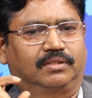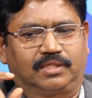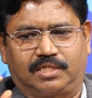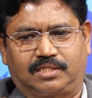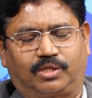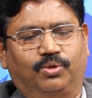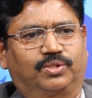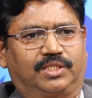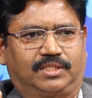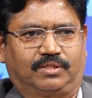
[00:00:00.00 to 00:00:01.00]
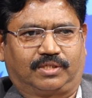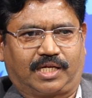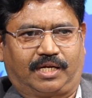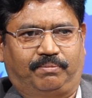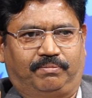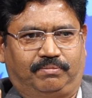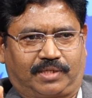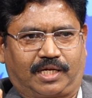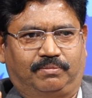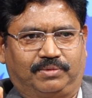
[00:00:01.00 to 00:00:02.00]
this is the dosage, 10
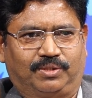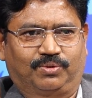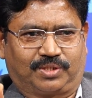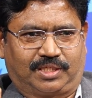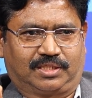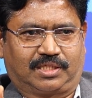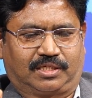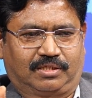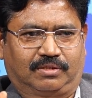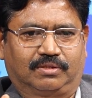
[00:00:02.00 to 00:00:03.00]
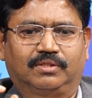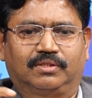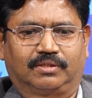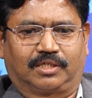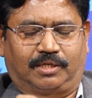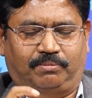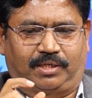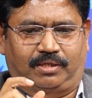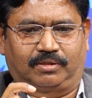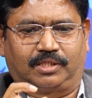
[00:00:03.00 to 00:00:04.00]
mg dosage that can
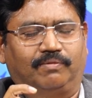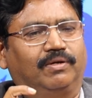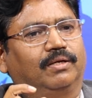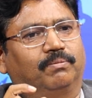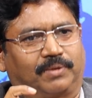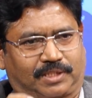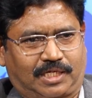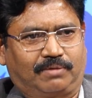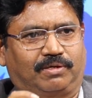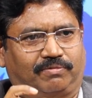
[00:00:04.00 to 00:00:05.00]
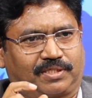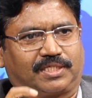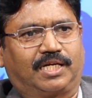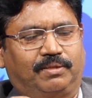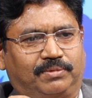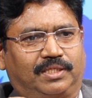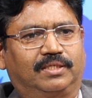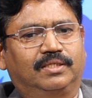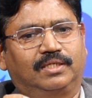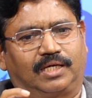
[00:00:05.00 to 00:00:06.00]
be, they will prescribe first 10 mg,
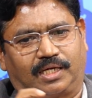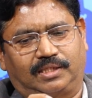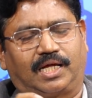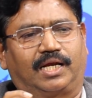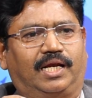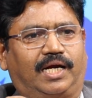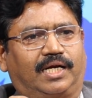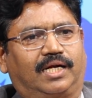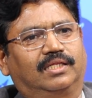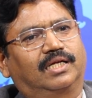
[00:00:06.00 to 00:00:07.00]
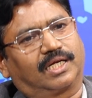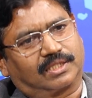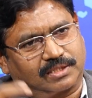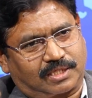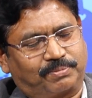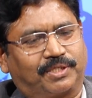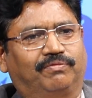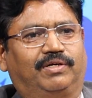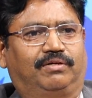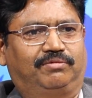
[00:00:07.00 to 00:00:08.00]
and then later in the next
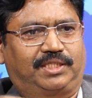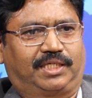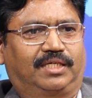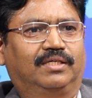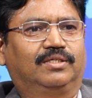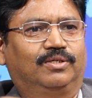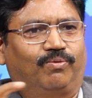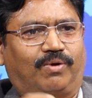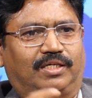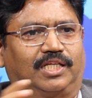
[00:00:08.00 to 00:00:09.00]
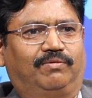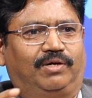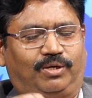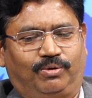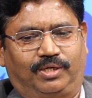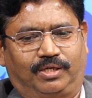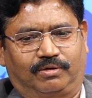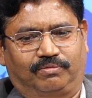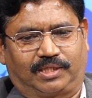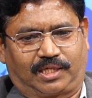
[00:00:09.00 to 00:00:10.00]
subsequent visit, what they will do,
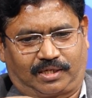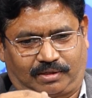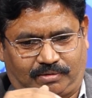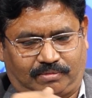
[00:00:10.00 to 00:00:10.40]
whether